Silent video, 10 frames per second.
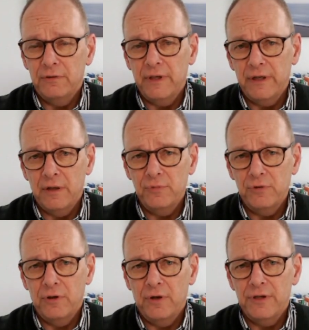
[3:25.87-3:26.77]
they come
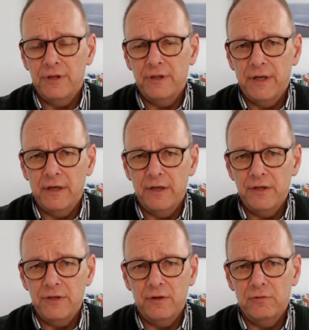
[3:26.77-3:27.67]
to college in the
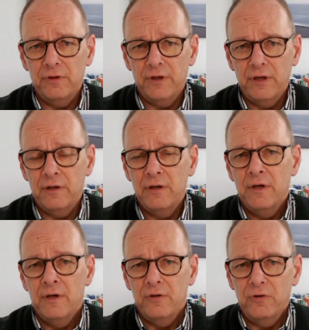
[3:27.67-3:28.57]
Netherlands, they call it here
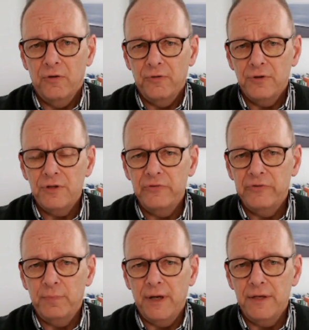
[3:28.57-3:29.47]
University of
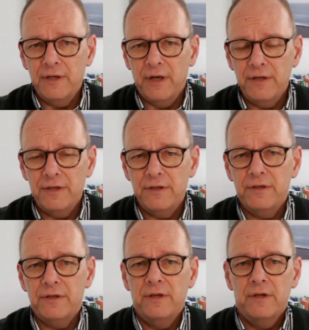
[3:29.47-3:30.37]
Applied
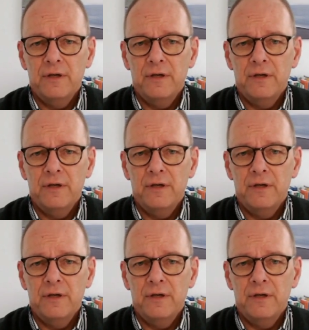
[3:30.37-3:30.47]
Sciences,